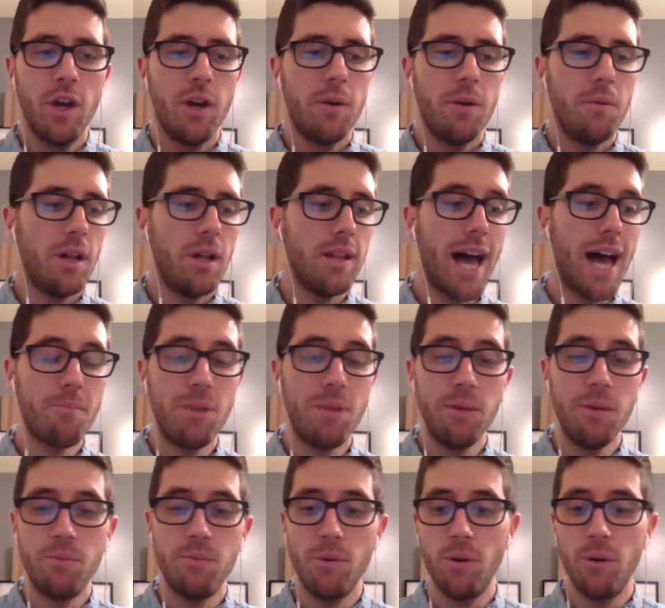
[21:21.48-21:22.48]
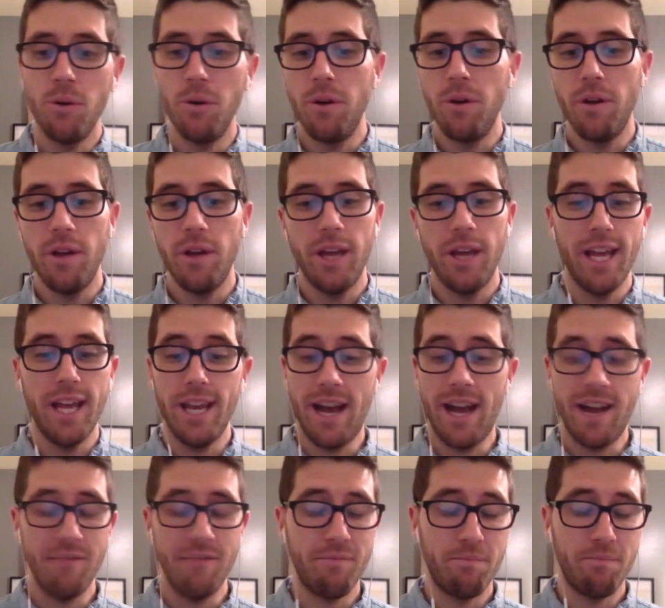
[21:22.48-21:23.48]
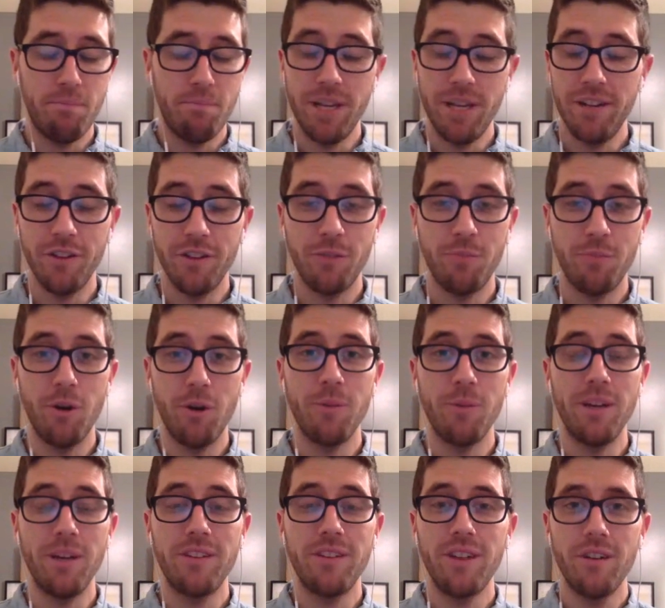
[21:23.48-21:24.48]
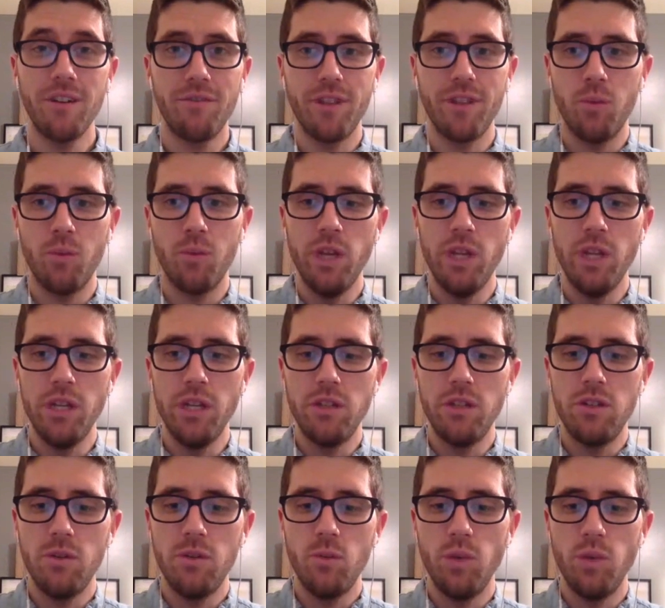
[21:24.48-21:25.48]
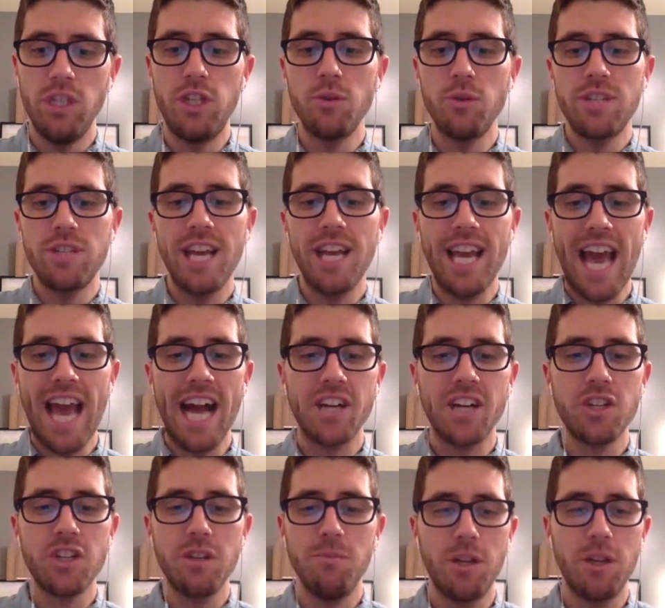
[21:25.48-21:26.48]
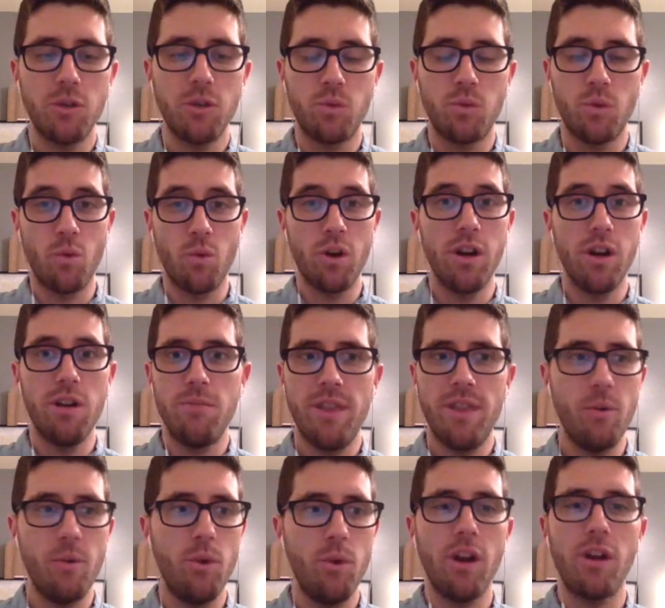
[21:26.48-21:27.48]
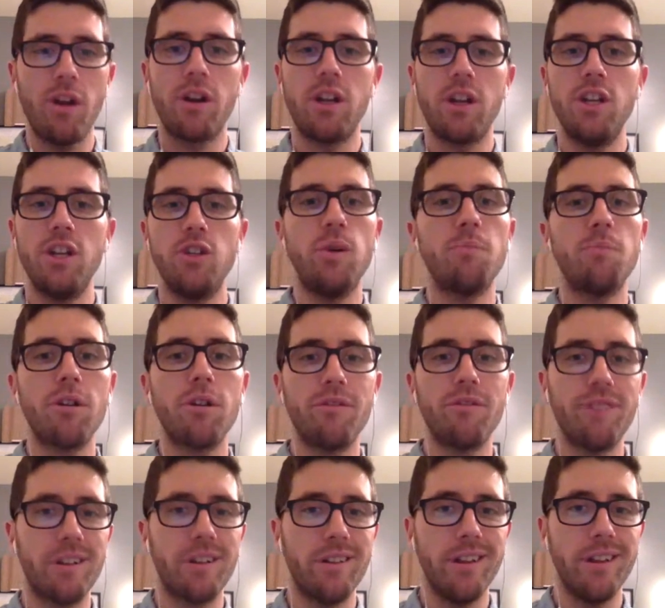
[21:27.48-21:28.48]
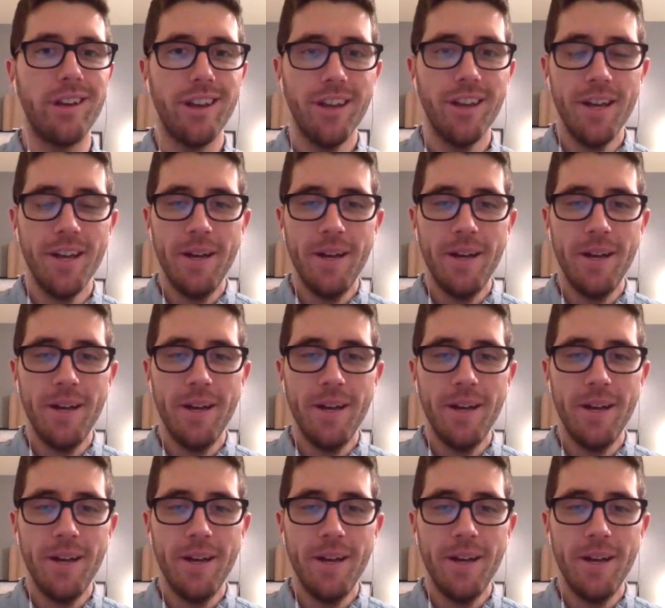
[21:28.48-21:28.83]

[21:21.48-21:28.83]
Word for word: a lot of people, and I've been in this boat myself, like we we don't take action because we're worried that we aren't going to do it perfectly.